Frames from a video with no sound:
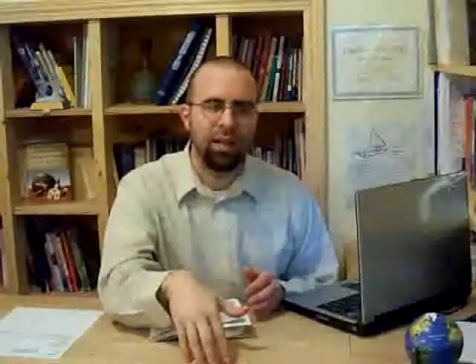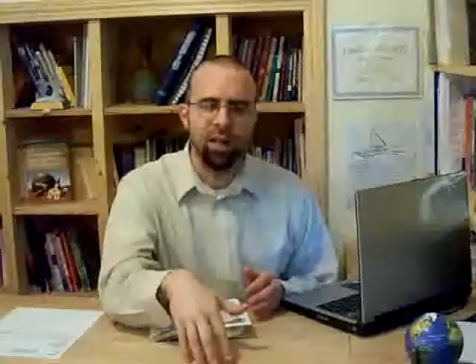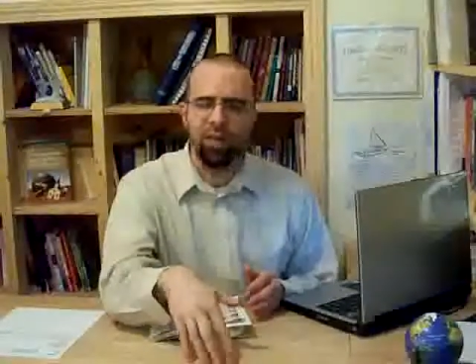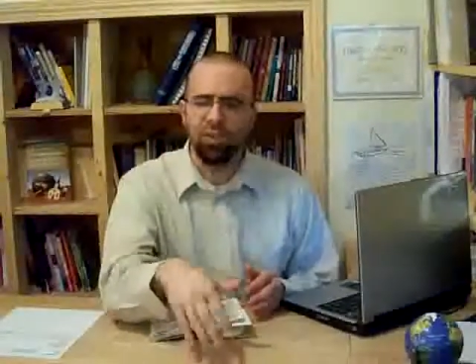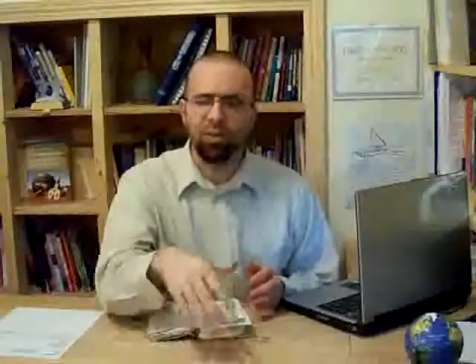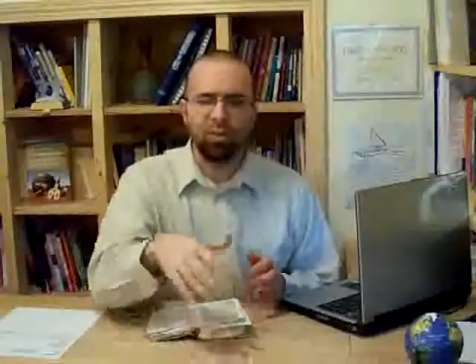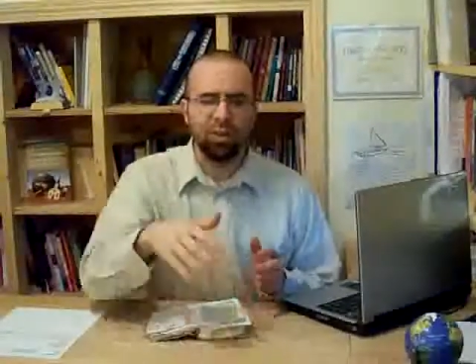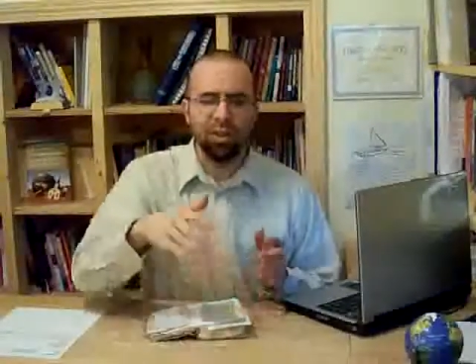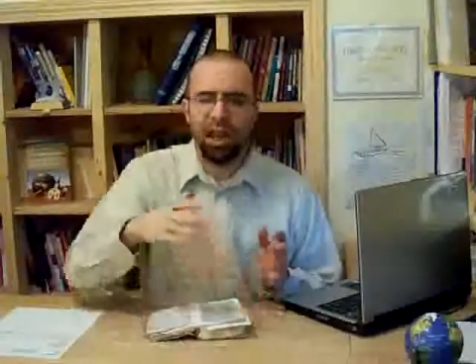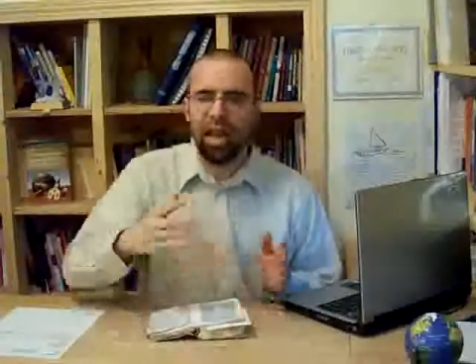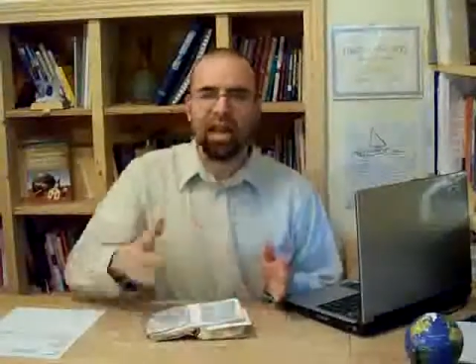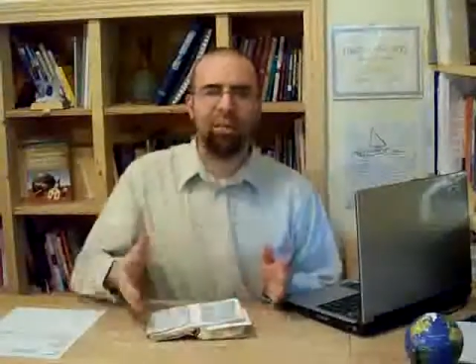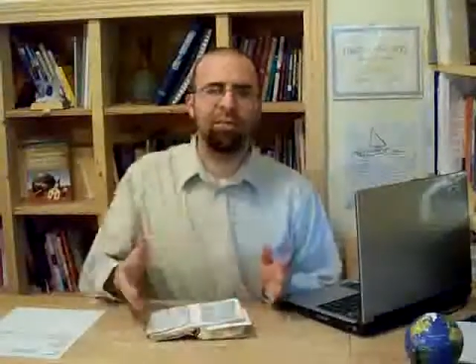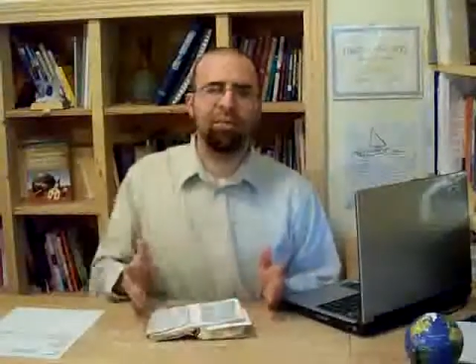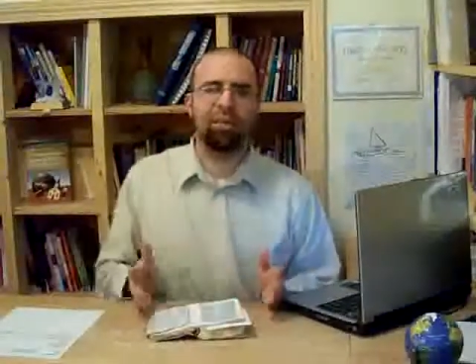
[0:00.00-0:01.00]
So was
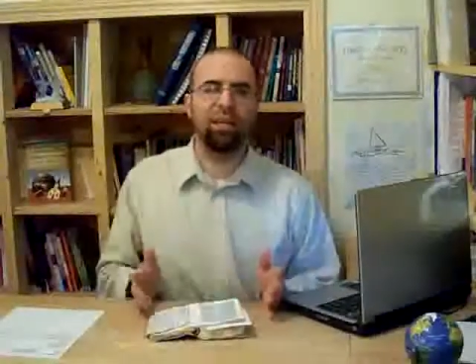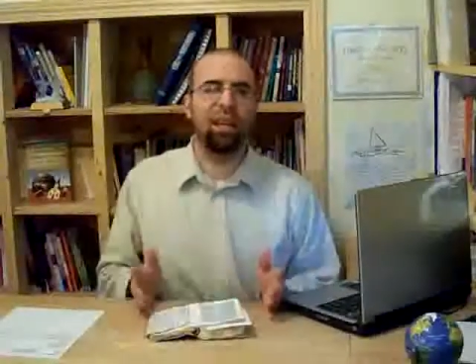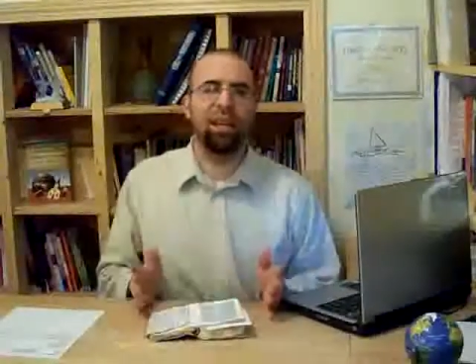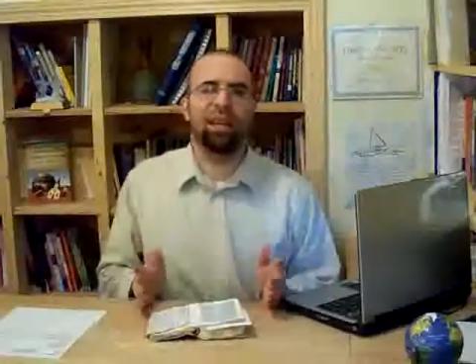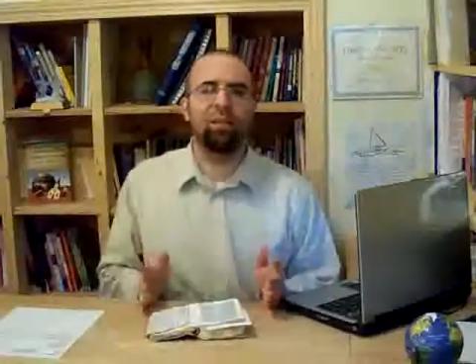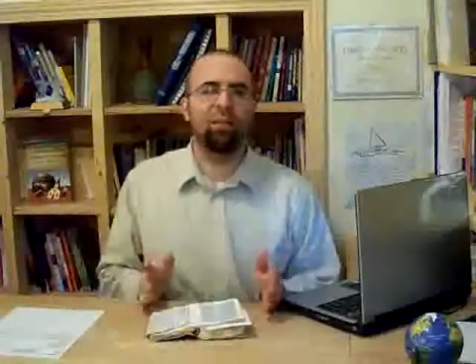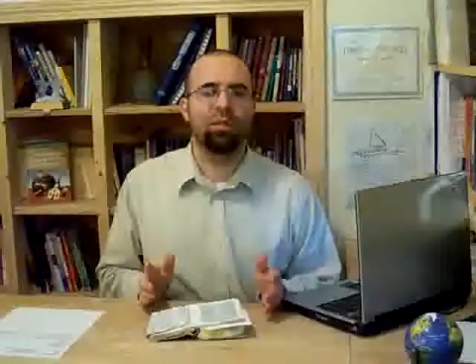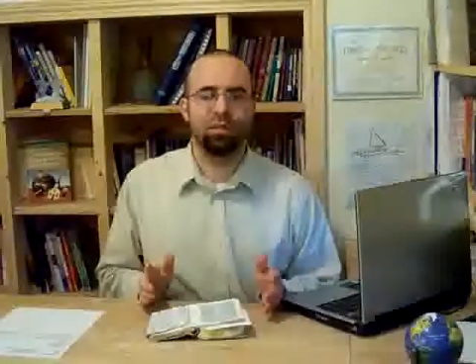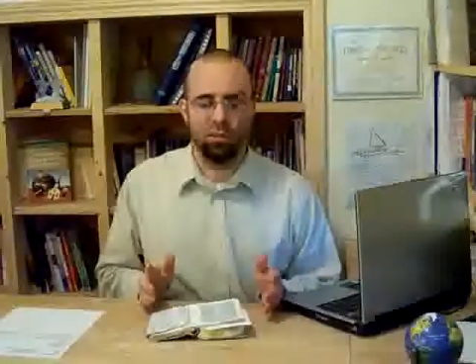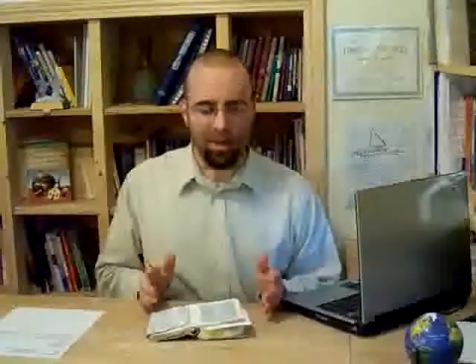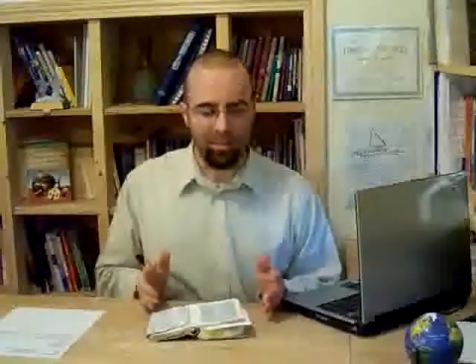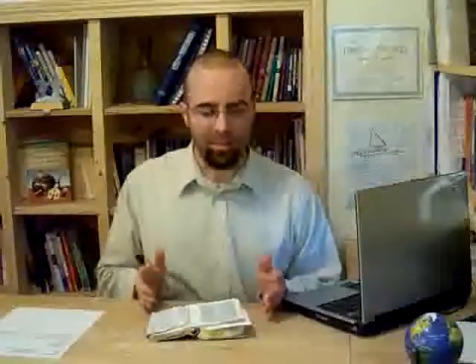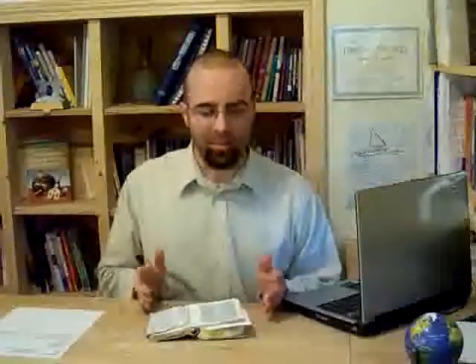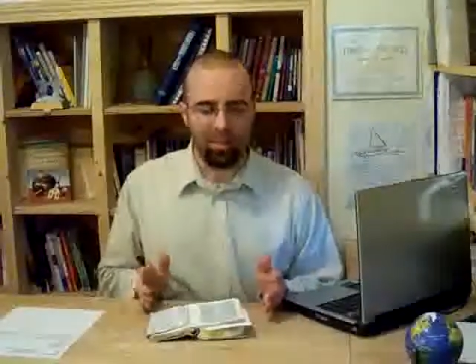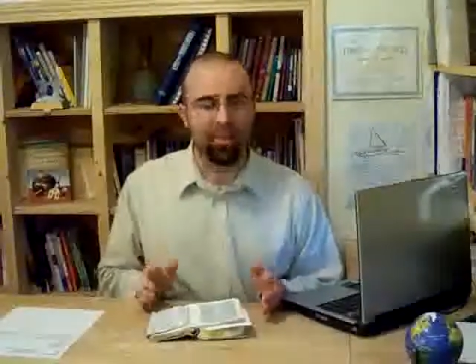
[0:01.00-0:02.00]
Adam standing on
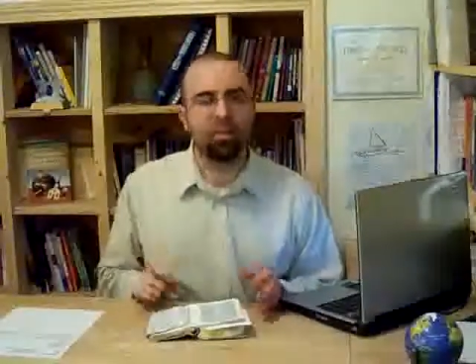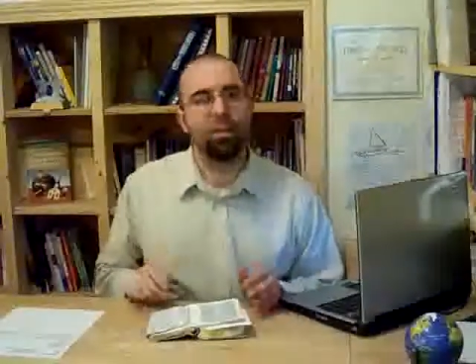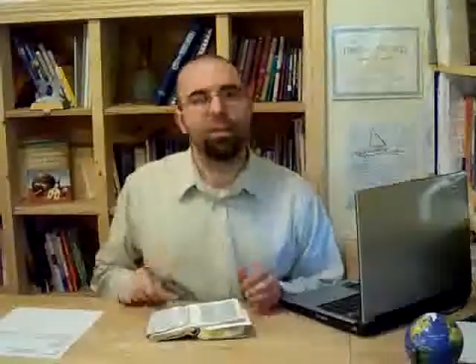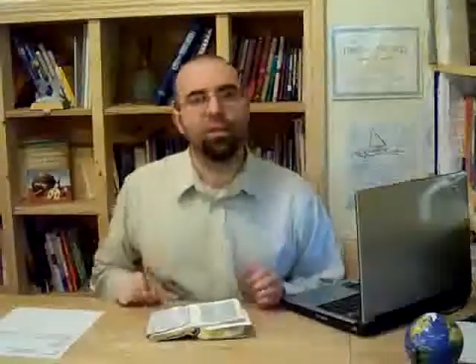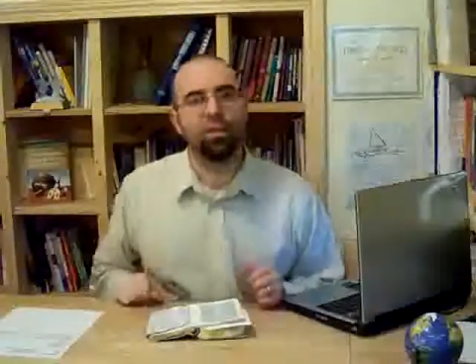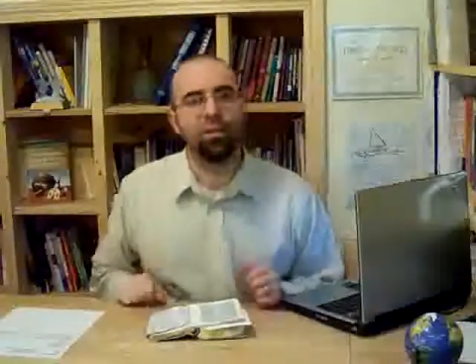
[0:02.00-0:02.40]
top of millions